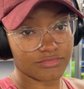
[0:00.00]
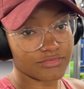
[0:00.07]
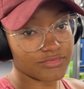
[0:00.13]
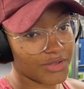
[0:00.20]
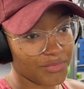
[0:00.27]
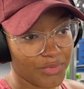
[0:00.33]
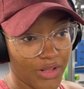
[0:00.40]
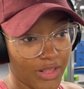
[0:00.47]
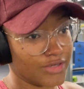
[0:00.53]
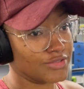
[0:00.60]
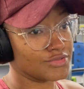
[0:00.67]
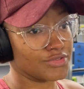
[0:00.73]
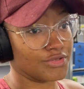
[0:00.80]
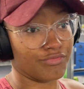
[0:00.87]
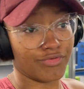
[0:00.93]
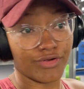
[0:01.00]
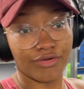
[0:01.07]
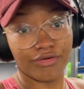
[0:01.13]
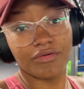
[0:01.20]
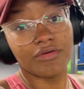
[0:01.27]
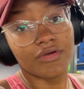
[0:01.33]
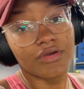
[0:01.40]
I'm glad it's over.
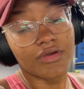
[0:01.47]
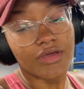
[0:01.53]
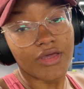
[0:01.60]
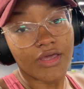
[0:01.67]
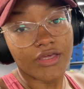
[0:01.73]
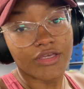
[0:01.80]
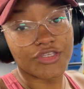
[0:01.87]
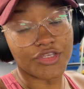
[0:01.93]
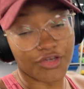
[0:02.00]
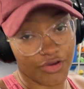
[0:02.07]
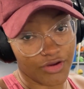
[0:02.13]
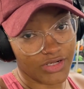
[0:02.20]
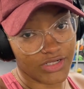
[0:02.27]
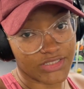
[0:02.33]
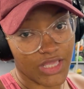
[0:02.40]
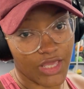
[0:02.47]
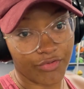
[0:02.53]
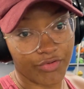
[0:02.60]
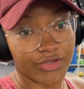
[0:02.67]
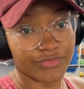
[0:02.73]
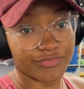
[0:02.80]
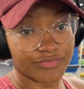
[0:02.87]
Your girl is
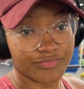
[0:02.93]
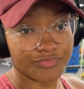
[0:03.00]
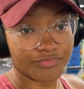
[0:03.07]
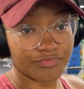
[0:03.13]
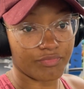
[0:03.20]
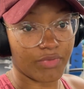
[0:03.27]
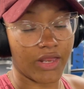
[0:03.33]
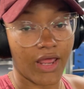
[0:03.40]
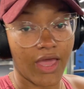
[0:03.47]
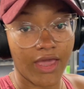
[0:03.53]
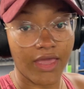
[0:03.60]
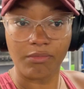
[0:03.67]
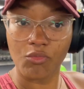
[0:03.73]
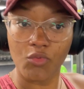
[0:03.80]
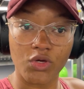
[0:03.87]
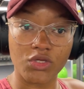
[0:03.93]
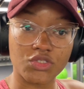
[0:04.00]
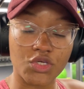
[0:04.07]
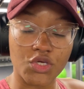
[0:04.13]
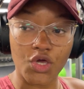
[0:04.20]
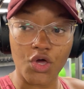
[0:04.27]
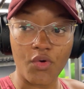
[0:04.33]
hungry. But I am going to
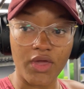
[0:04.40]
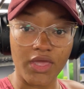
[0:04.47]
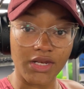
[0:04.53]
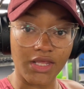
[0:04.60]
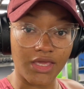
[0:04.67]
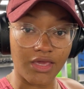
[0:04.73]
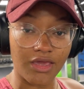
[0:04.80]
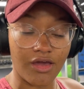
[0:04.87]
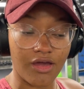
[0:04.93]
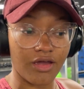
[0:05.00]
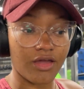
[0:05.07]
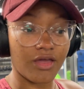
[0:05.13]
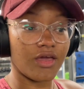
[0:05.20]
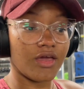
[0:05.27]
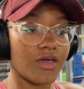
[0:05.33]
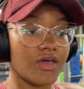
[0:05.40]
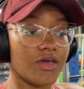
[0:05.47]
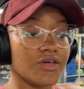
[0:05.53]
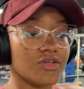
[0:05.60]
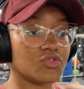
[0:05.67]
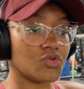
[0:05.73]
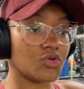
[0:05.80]
go in here,
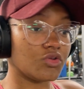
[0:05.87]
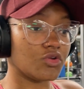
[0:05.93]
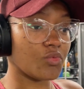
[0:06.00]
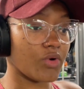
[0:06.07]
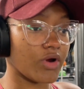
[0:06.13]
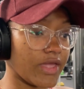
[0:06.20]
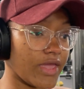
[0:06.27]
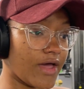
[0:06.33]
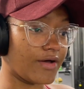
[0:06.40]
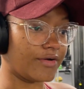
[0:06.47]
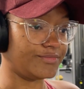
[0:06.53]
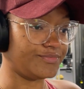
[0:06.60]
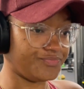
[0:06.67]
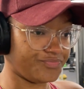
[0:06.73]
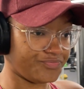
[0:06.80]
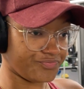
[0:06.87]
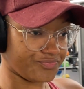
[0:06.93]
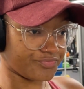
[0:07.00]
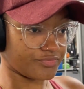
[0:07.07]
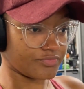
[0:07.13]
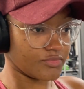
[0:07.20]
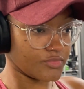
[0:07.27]
do a little workout,
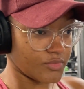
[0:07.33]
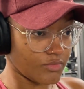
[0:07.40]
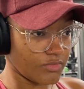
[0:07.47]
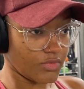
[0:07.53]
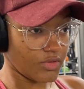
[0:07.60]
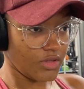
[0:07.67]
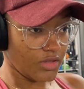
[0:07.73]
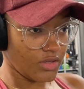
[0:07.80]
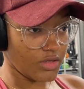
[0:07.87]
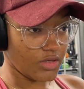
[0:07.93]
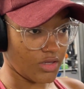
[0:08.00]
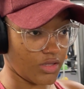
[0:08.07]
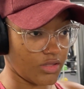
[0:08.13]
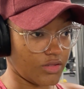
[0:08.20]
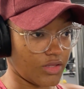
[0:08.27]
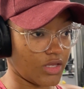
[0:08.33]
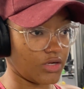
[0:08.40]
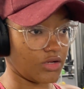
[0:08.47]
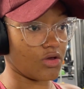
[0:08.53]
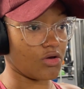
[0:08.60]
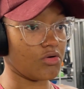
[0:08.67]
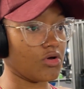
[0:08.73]
and then
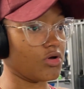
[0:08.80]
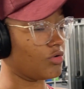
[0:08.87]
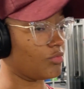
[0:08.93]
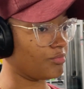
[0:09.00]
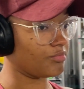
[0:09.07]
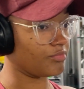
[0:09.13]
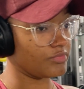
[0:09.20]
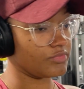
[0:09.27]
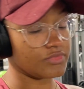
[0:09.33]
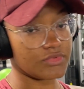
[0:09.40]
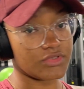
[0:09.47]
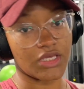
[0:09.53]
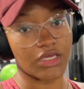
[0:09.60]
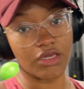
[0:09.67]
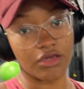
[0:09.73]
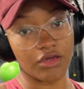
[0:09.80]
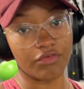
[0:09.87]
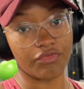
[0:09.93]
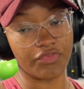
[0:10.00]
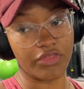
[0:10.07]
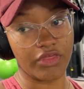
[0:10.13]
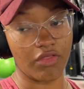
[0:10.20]
go home, take care
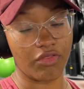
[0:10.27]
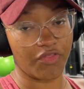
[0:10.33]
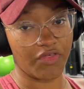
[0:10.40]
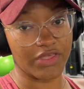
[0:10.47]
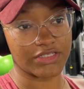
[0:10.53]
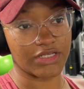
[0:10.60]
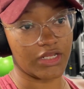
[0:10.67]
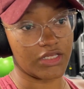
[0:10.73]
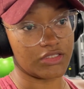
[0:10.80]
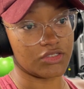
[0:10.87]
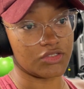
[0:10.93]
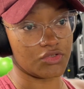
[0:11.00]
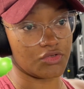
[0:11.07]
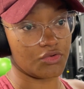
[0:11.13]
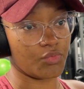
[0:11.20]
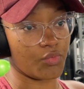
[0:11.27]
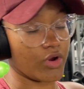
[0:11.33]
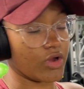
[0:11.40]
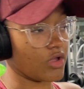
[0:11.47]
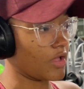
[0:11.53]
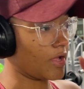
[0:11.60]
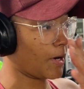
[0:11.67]
of the other things I need to do,
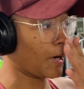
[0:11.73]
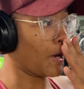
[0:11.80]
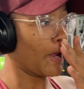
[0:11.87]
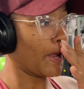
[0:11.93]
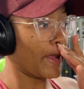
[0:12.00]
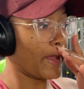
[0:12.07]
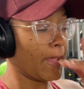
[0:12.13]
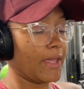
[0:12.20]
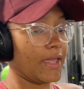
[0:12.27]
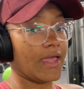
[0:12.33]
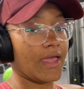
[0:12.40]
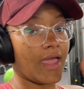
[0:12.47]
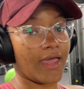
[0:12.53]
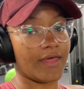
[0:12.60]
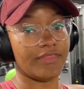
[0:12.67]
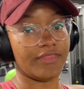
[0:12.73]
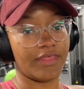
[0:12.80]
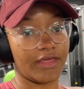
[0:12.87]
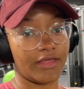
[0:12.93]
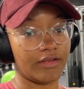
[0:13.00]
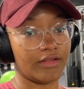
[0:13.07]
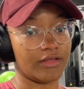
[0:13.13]
work on and
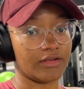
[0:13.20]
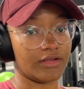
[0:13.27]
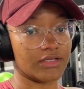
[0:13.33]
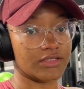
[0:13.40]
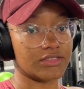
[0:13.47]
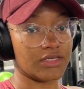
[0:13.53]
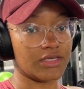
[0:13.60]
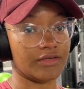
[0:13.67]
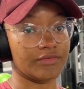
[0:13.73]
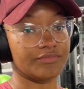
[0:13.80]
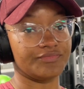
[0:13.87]
then that's it.